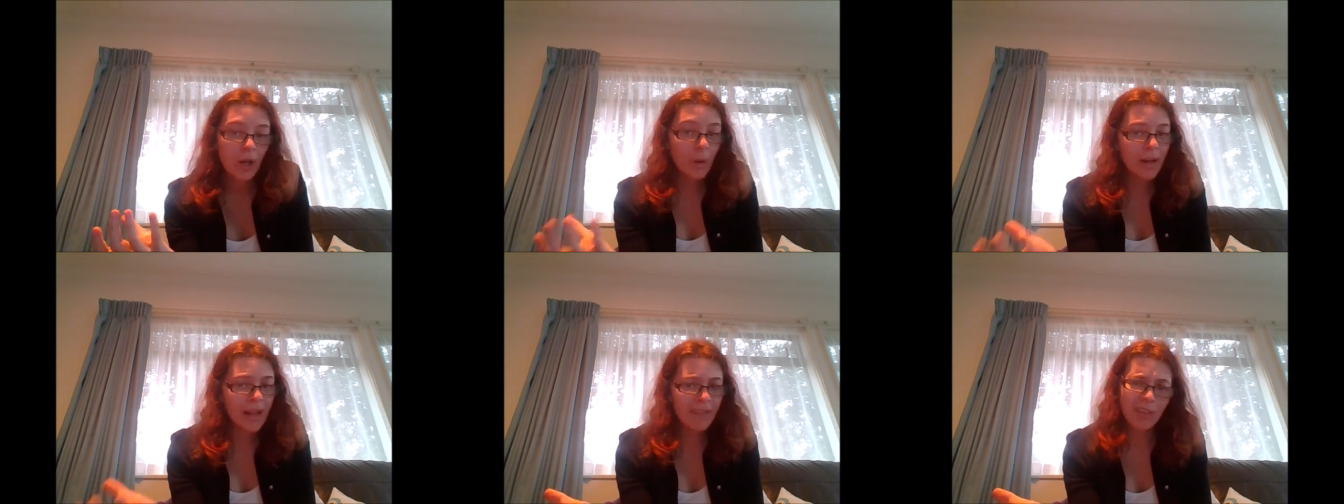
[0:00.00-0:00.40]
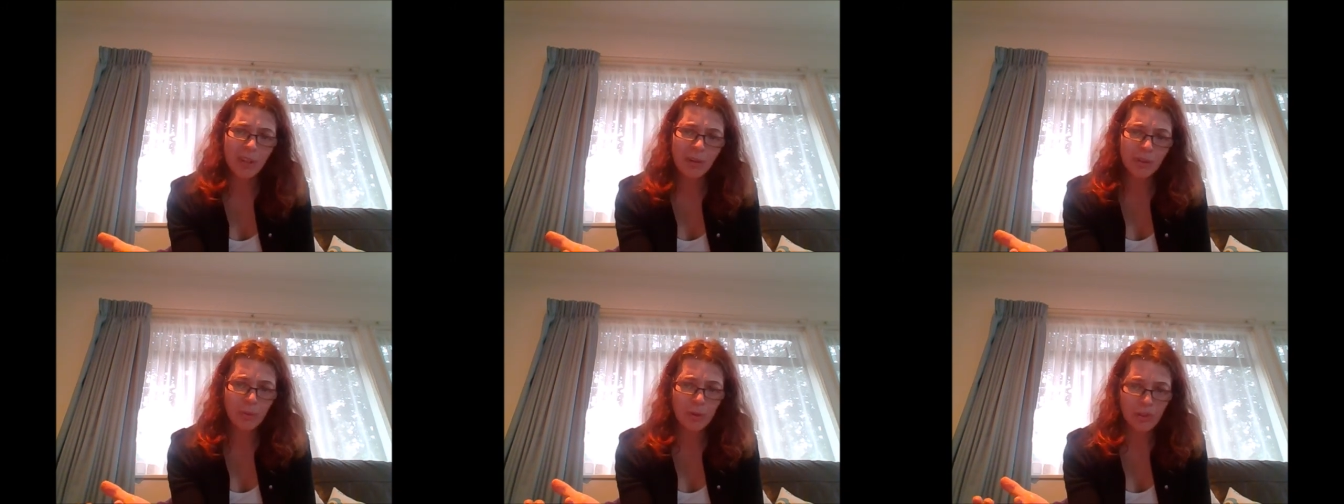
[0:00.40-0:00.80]
All I have to
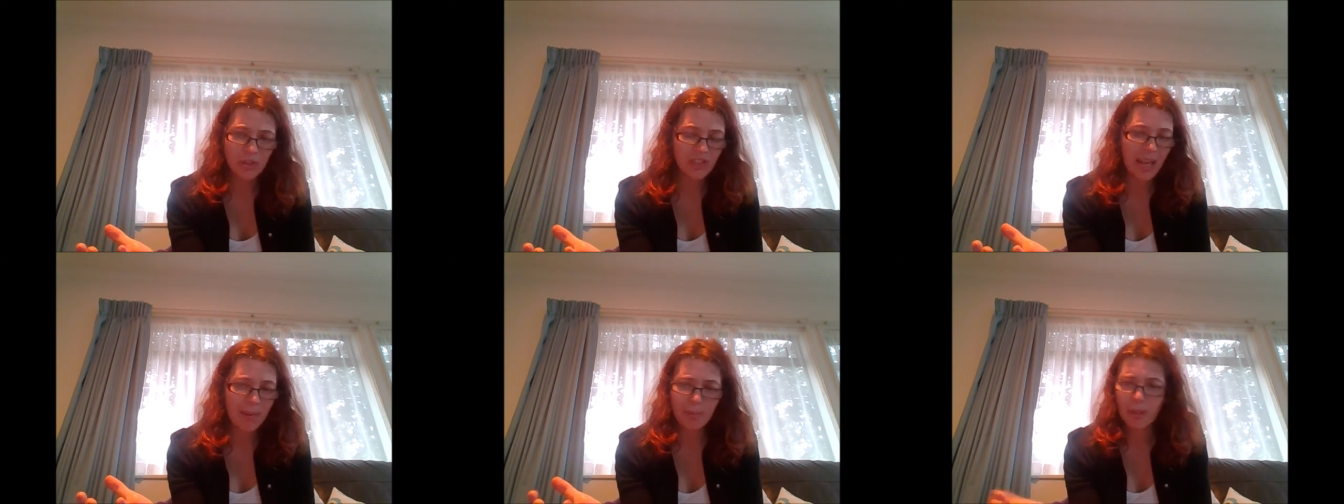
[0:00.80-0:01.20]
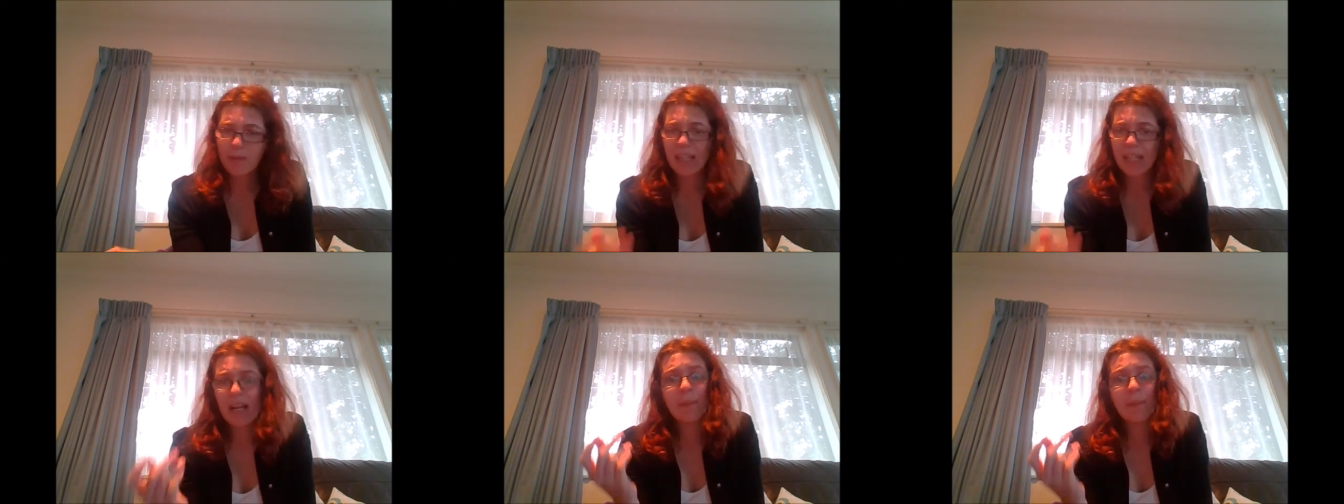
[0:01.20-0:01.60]
do is watch a sad
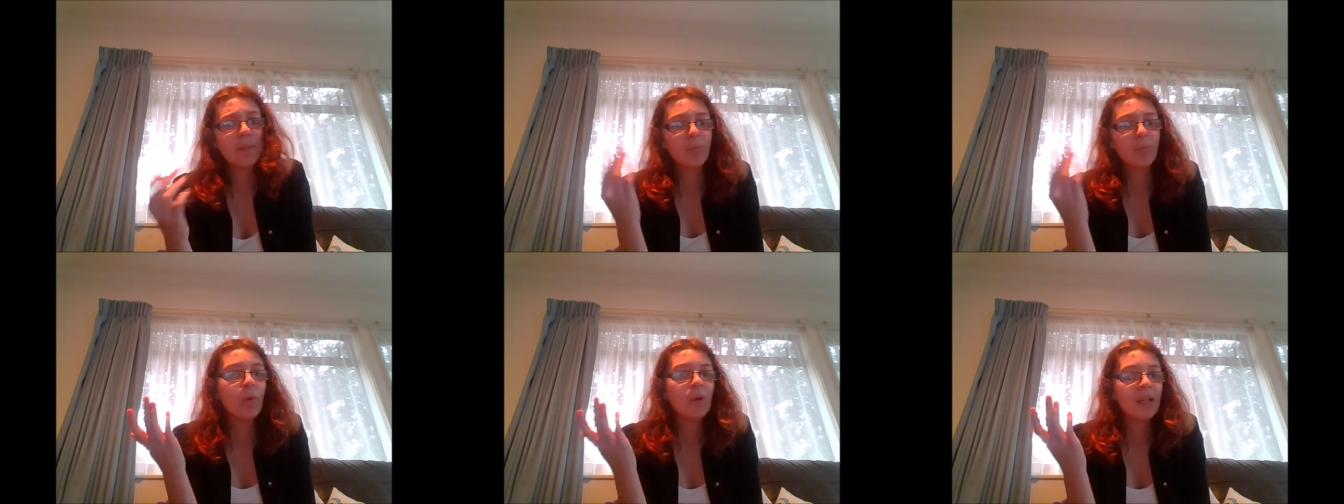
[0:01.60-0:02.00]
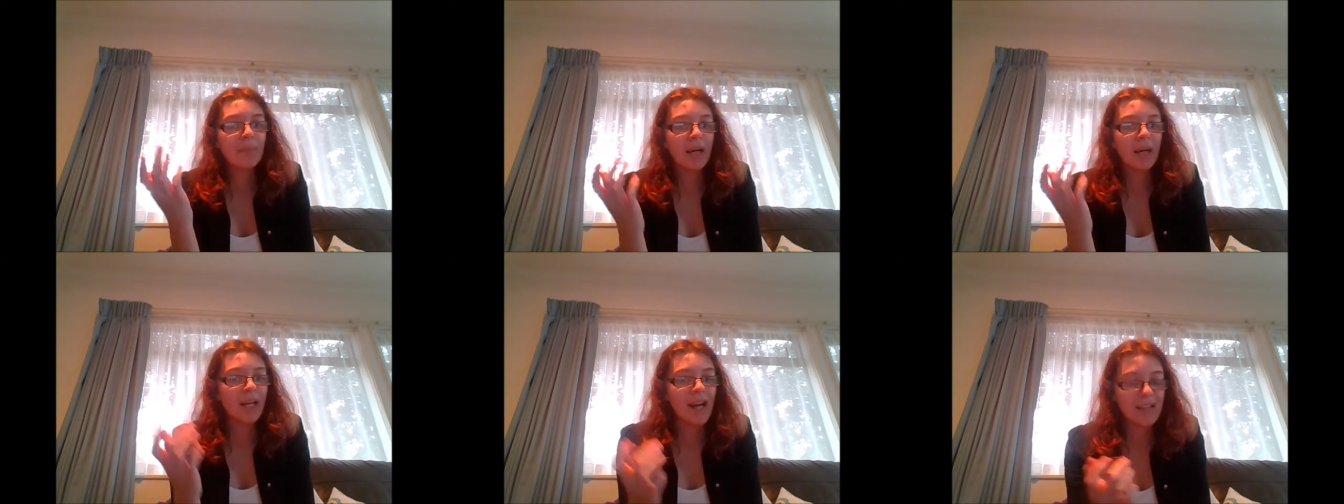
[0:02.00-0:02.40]
movie and I'll be bawling
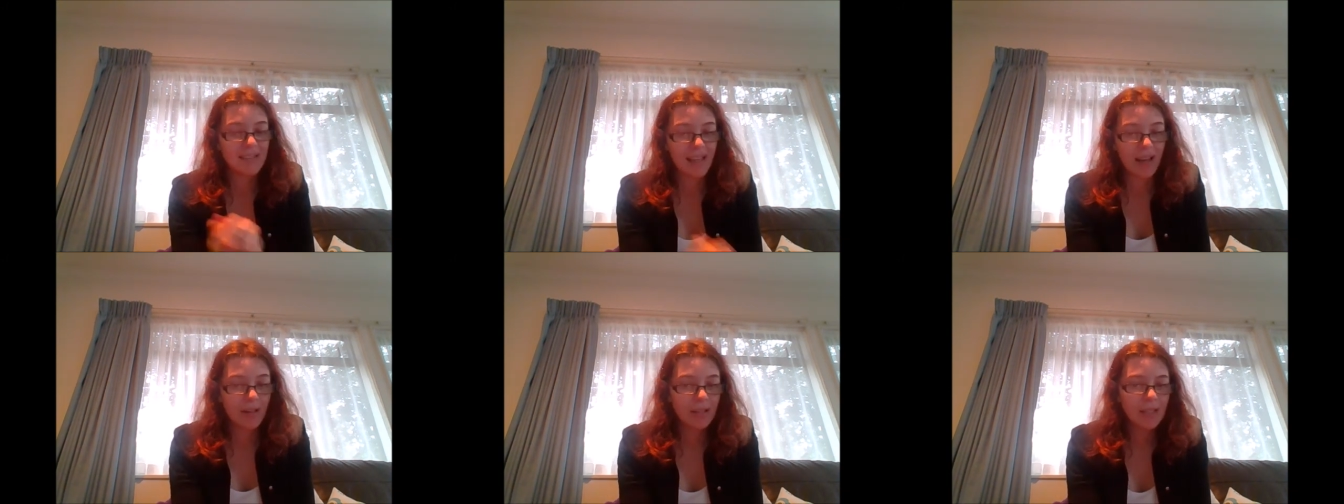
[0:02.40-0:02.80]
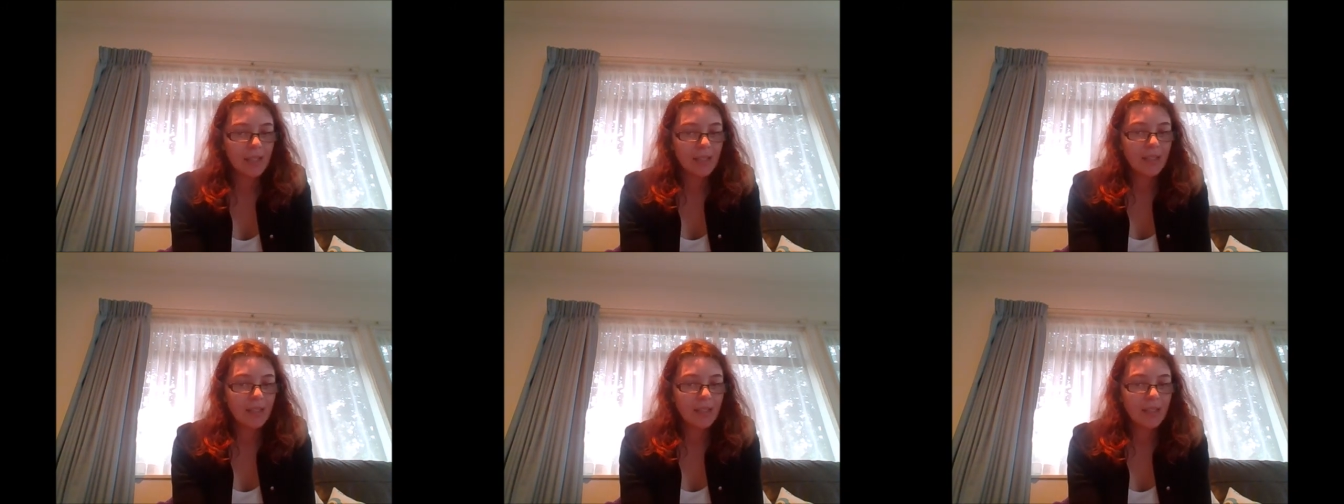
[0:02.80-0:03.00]
my eyes out.